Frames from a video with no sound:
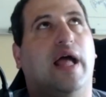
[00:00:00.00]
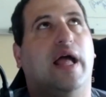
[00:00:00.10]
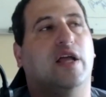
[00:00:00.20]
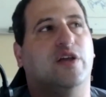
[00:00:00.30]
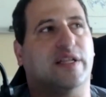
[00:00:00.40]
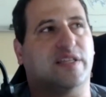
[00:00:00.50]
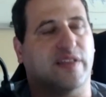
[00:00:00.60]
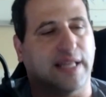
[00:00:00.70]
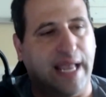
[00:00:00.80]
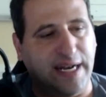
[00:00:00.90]
You get to the
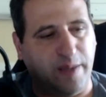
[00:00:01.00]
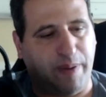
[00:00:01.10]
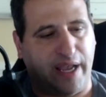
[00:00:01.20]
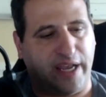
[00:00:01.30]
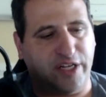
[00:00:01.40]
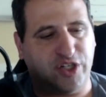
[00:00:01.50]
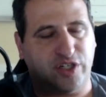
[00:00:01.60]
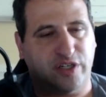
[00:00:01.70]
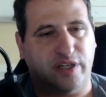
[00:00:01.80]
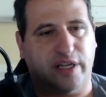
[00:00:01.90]
landing page,
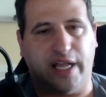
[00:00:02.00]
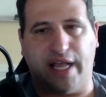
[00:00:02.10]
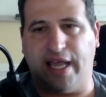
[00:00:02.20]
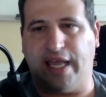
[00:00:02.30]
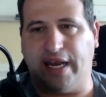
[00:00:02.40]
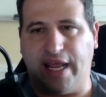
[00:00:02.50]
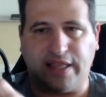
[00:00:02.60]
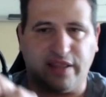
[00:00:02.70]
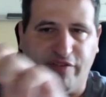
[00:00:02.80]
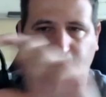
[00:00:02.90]
and at the
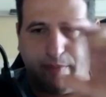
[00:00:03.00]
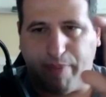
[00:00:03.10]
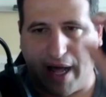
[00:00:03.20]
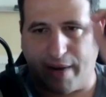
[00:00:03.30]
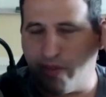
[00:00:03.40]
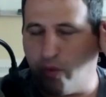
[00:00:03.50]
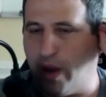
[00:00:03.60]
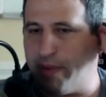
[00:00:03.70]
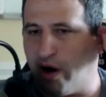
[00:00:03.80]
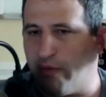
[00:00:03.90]
very bottom of the
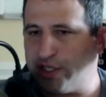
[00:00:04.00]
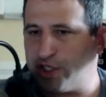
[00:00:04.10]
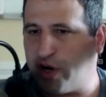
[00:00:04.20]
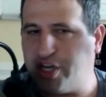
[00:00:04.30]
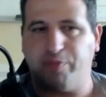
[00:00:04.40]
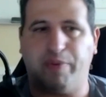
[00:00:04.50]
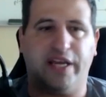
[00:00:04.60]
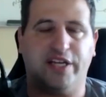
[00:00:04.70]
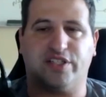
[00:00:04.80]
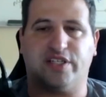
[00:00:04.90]
webinar registration page,
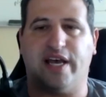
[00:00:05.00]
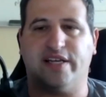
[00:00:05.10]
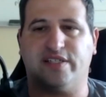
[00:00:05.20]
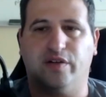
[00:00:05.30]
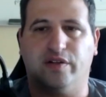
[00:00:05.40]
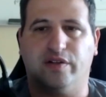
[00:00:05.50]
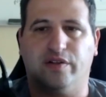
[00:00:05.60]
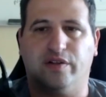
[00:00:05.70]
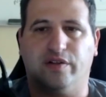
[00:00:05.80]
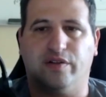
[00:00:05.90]
it says,
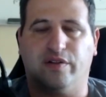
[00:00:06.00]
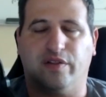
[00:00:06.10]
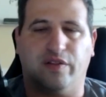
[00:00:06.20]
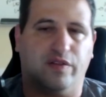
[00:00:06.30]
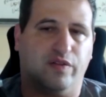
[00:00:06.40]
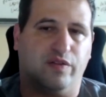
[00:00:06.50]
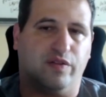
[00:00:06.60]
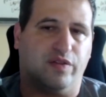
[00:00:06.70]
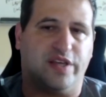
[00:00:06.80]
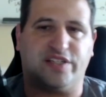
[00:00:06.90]

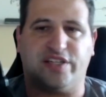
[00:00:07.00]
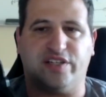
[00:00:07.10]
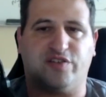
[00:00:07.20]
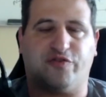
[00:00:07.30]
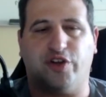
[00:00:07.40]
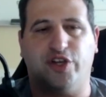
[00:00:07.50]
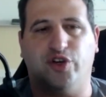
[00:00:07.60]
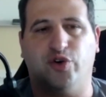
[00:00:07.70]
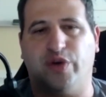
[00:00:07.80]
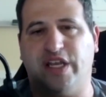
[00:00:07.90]
this is for
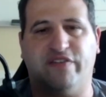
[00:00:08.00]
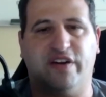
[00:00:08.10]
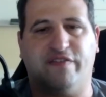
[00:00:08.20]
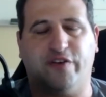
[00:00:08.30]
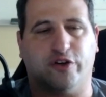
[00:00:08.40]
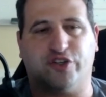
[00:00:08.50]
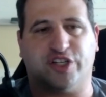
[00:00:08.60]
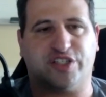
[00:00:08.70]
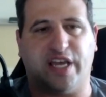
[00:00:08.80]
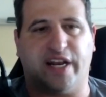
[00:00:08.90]
you even if you're
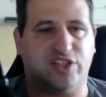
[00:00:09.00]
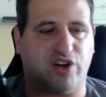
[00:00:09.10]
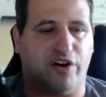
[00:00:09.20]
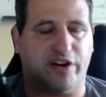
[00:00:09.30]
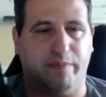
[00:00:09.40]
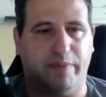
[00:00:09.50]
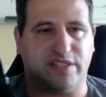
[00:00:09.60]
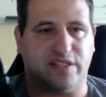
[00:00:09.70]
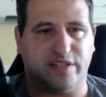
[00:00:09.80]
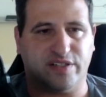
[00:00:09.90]
just getting started in
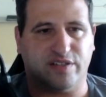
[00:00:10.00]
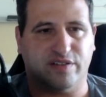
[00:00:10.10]
business.